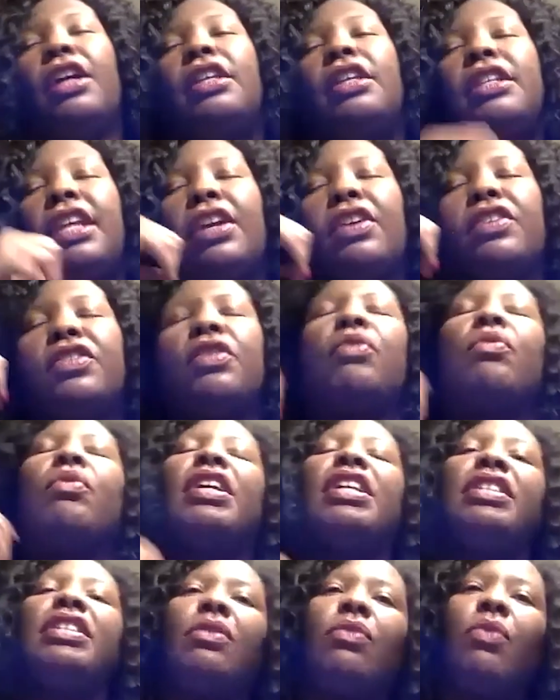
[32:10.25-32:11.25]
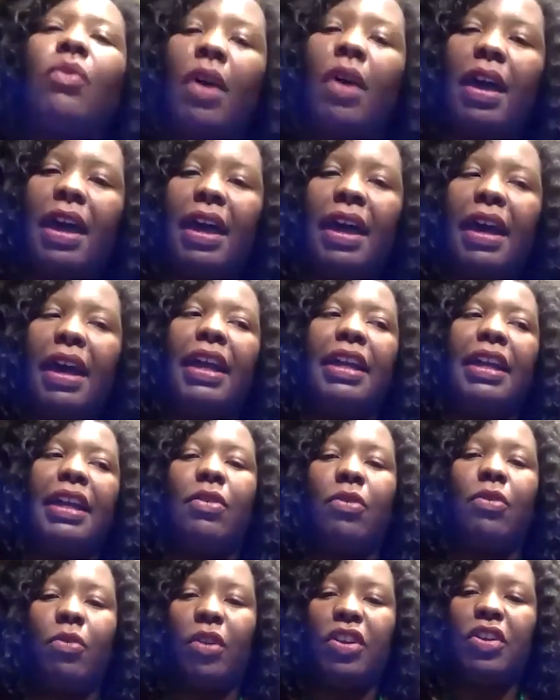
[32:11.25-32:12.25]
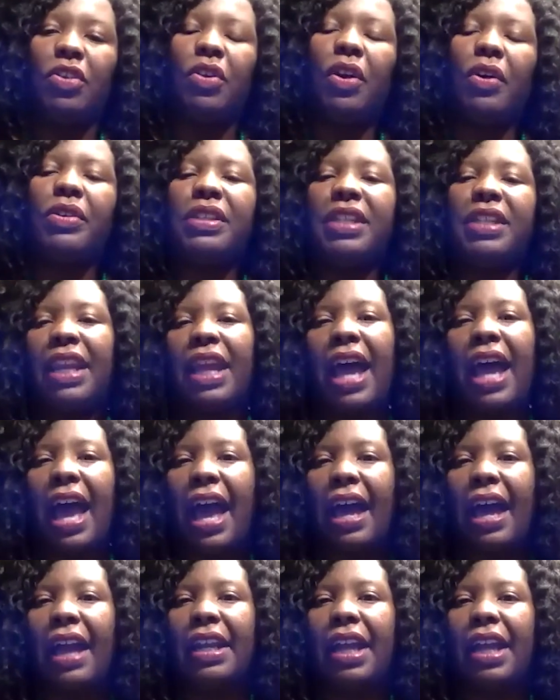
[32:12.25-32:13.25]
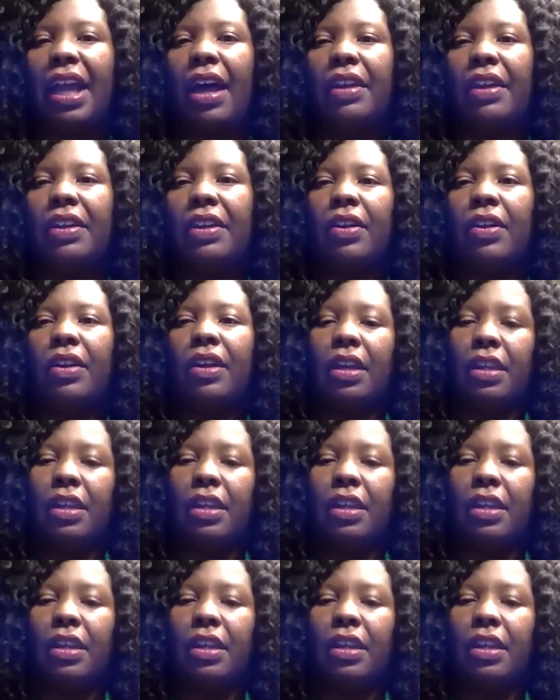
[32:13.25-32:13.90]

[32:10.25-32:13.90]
there's a reason why when you go to the eye doctor,